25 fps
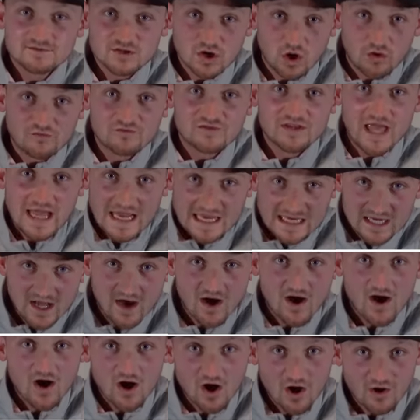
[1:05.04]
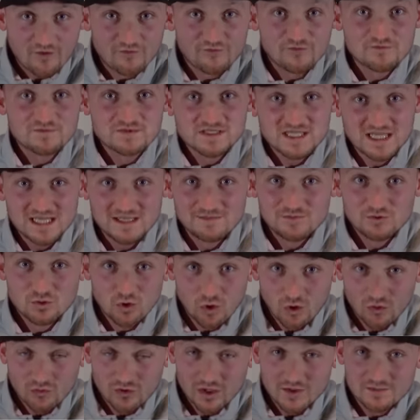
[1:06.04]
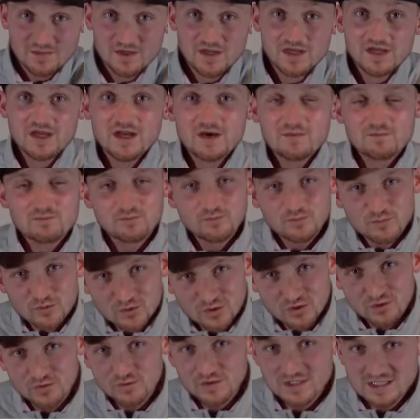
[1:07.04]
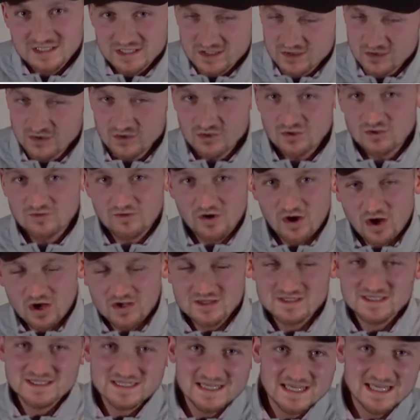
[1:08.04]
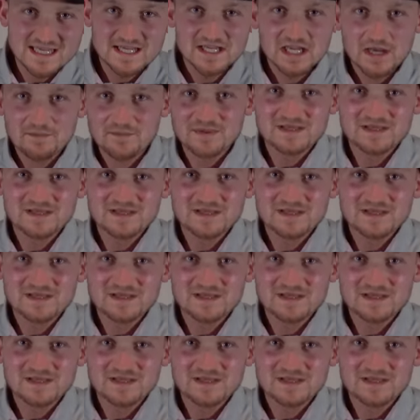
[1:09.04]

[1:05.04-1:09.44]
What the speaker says: sort of day and a half from Team Europe, but we sort of are seeing a